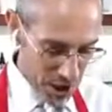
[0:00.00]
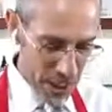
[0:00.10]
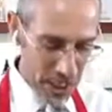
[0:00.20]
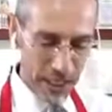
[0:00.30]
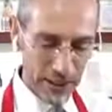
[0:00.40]

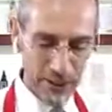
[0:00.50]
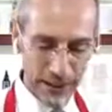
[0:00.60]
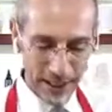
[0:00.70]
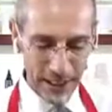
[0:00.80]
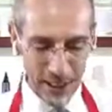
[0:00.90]
I
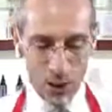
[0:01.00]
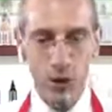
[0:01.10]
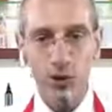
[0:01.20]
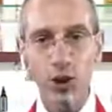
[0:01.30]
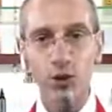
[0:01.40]
think we
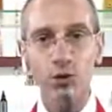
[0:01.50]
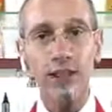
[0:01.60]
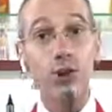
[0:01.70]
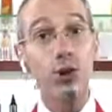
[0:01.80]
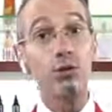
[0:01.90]
saw the
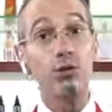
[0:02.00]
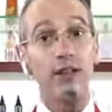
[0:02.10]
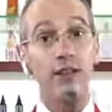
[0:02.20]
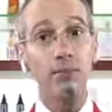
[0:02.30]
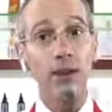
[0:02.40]
red
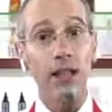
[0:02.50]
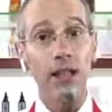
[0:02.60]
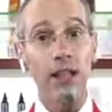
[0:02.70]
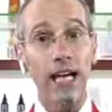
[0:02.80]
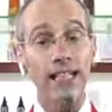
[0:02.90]
currant,
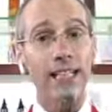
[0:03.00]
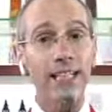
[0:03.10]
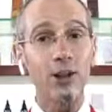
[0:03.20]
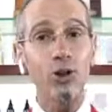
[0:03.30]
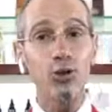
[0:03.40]
but I
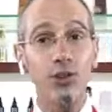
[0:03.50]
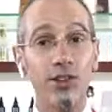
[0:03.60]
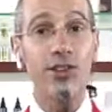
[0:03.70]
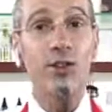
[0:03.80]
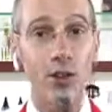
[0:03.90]
like also the
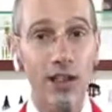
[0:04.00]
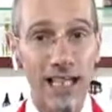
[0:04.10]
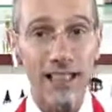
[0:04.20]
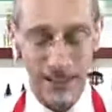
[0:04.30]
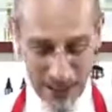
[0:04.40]

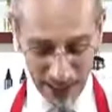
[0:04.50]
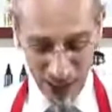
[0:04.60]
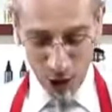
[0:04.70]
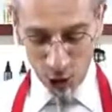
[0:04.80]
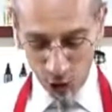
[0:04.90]
seasonality.
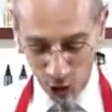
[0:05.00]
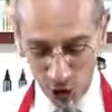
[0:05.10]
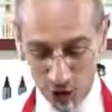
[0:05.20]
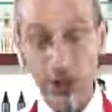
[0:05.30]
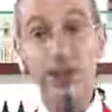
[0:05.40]

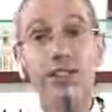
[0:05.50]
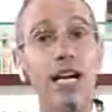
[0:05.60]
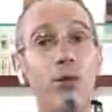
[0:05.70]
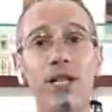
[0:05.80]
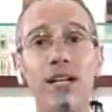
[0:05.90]
So since
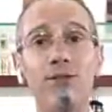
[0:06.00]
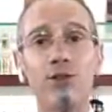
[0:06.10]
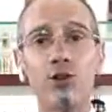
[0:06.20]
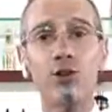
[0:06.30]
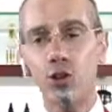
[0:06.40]
now we have
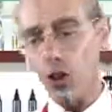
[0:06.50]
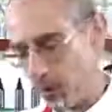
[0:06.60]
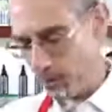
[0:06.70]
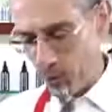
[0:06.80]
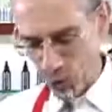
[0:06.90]

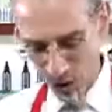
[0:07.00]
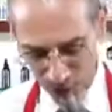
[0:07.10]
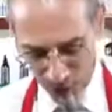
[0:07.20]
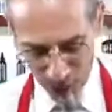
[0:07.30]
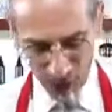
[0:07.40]
so
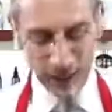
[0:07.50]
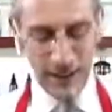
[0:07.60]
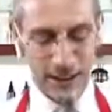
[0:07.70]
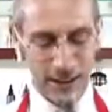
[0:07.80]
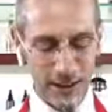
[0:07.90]
beautiful
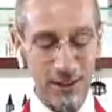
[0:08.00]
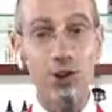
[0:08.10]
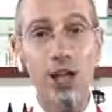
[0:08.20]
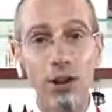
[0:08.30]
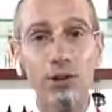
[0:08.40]

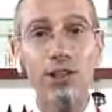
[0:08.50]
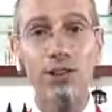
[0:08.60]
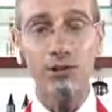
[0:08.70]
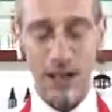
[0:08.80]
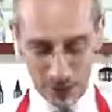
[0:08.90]
cherries
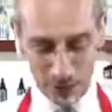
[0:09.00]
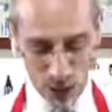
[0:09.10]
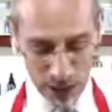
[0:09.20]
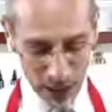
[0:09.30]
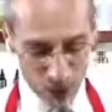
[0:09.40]
around,
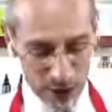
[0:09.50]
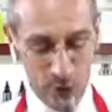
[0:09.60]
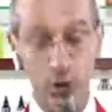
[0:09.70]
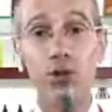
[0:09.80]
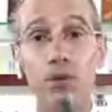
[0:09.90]
when I
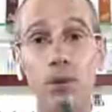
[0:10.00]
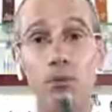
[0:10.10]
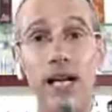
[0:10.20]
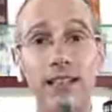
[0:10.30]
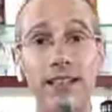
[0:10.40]
went to the
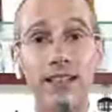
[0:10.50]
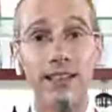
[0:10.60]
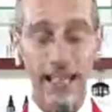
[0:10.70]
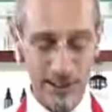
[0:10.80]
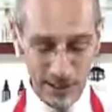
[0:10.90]
supermarket
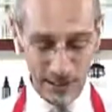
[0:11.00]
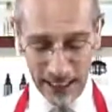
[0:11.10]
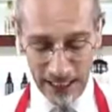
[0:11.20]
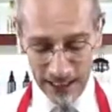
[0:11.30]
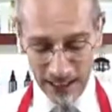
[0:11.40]

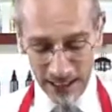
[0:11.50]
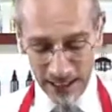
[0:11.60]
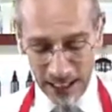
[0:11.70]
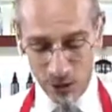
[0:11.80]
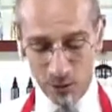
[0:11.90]
yesterday,
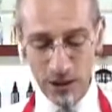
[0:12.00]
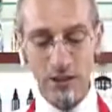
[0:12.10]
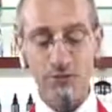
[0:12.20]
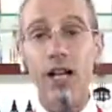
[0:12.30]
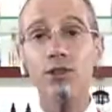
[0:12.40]
I
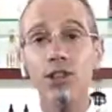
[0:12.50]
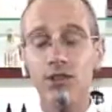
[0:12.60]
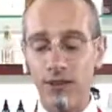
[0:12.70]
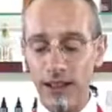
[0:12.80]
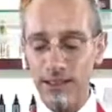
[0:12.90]
really found
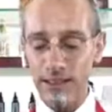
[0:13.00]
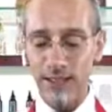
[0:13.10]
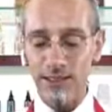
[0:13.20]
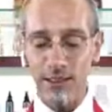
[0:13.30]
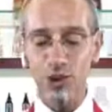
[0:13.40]
these
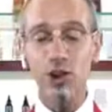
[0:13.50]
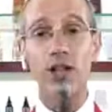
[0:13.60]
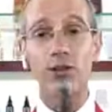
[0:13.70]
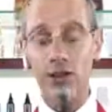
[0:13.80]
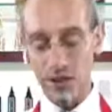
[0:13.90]
fantastic
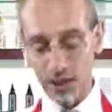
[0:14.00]
cherries